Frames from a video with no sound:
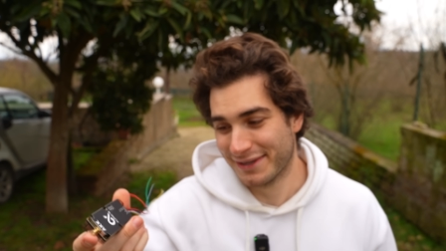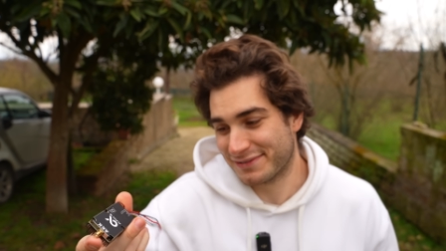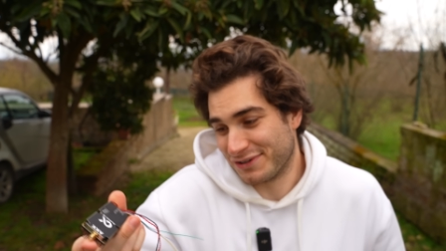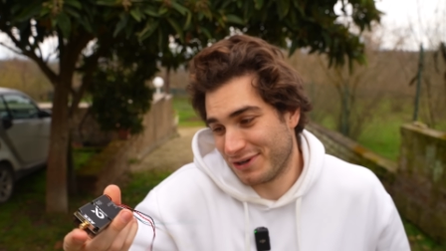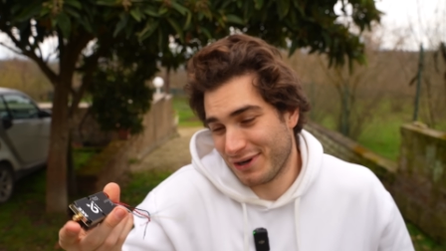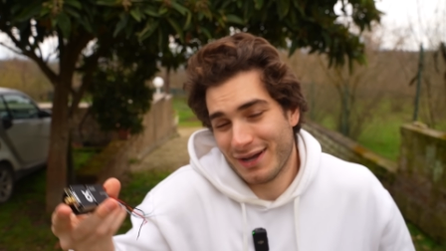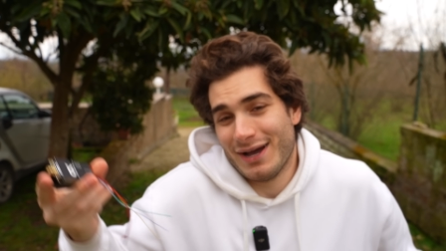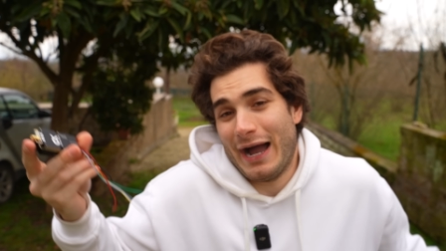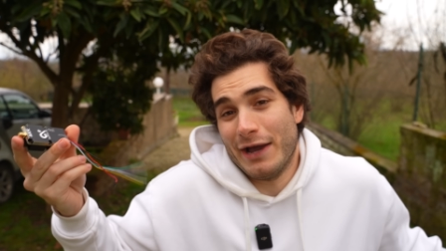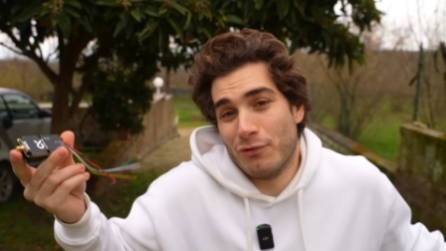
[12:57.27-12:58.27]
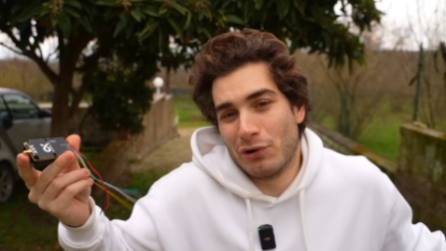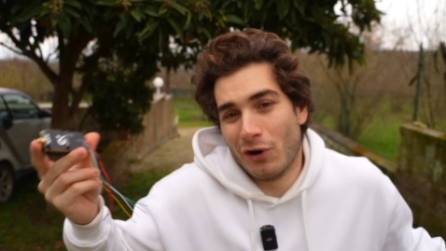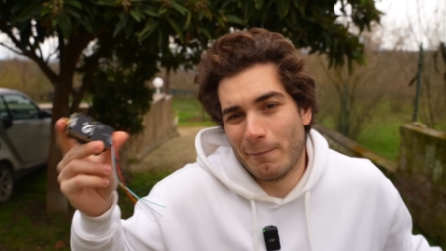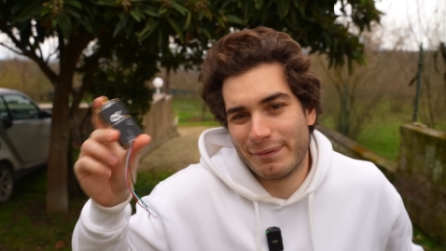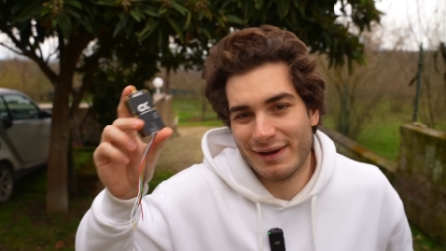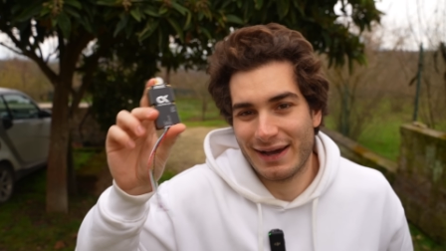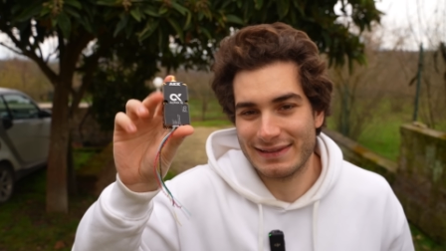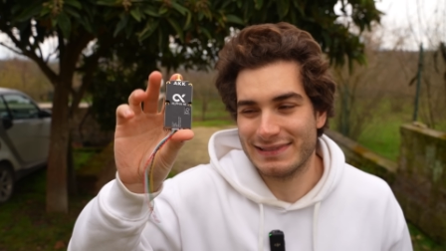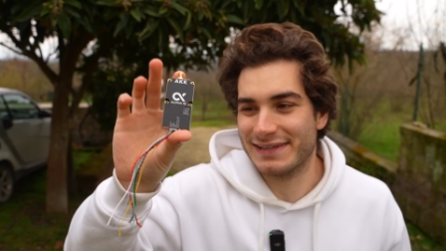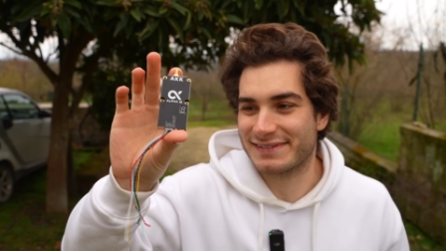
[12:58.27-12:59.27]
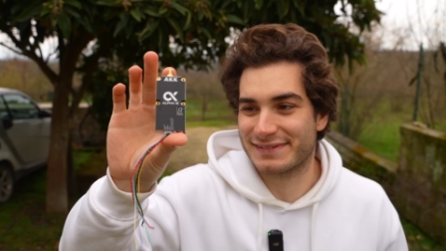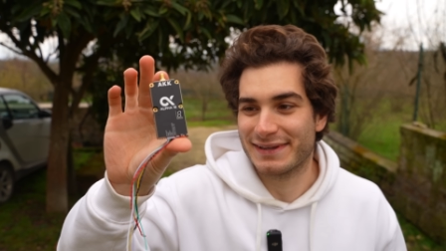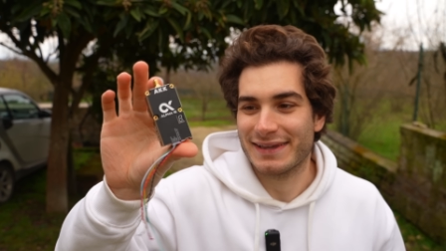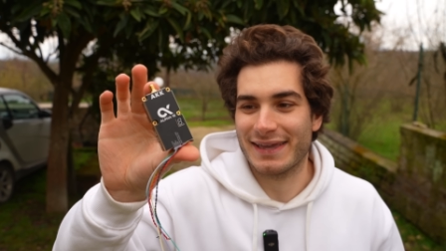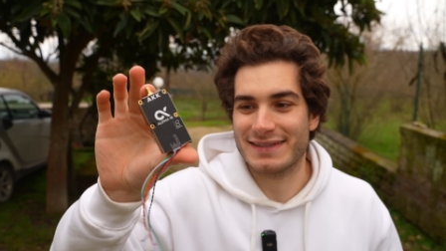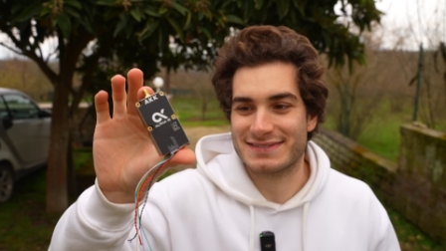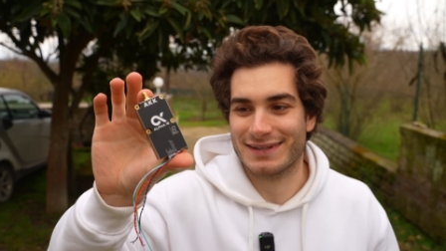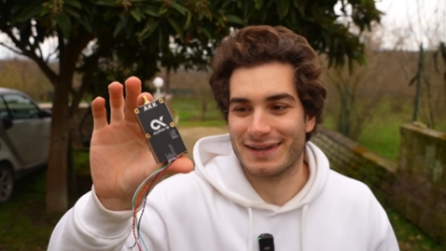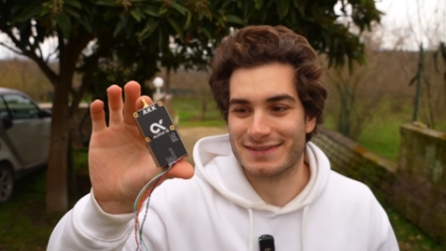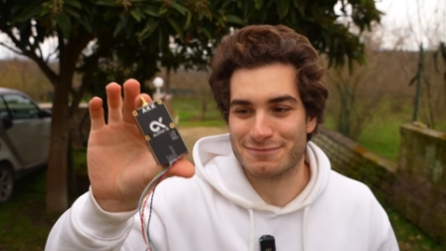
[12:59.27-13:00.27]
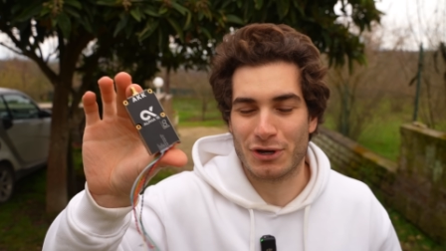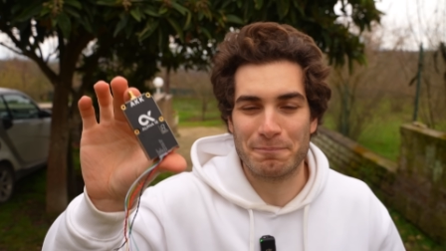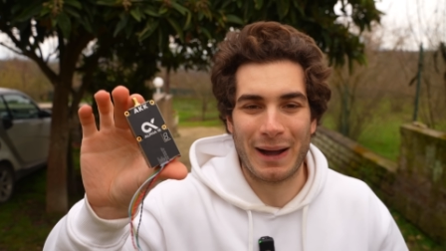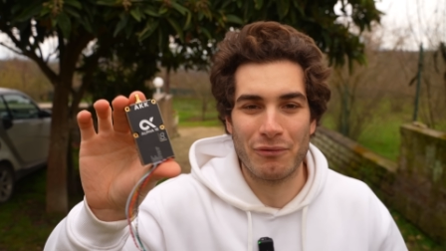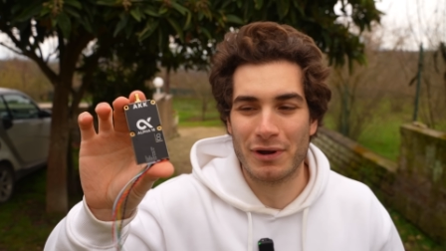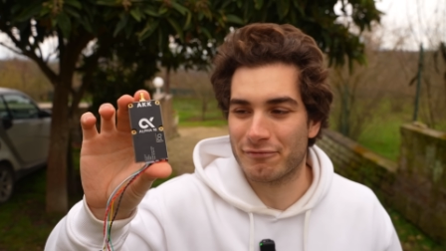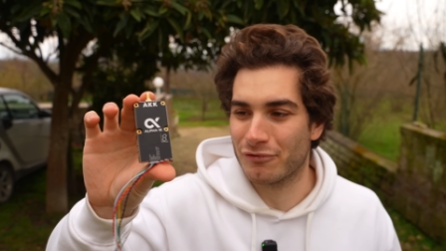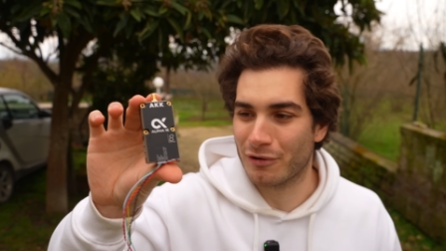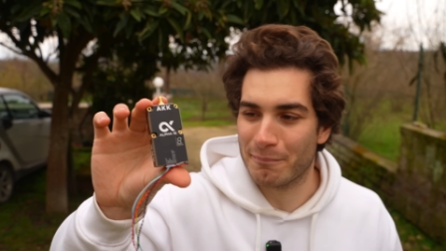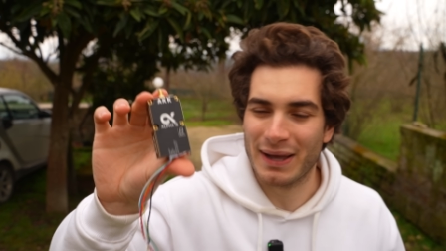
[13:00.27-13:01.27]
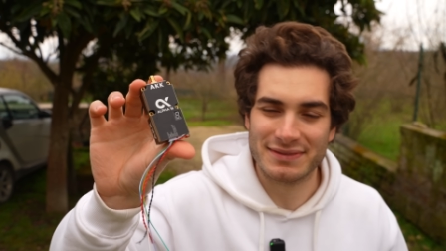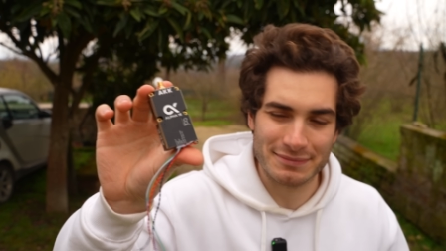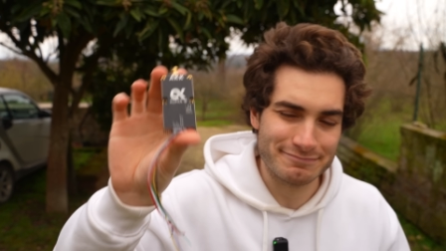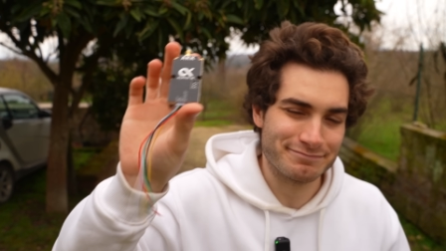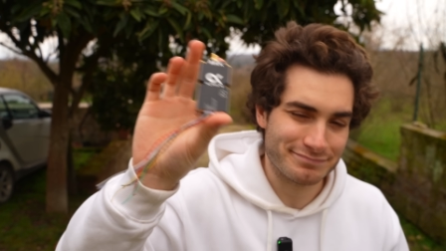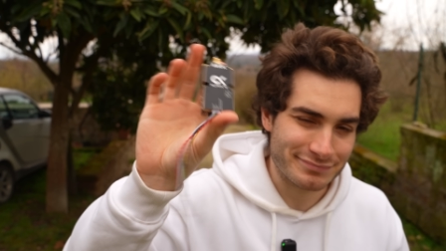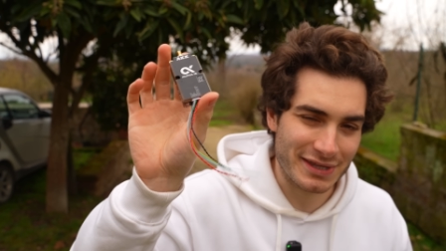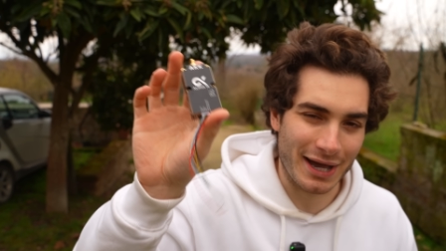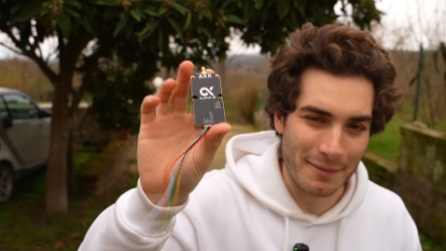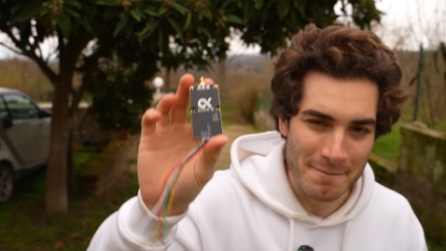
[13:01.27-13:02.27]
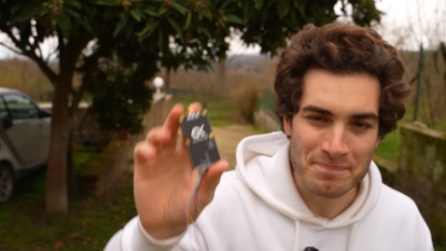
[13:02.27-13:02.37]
So I would hope at least it's more powerful, but yeah.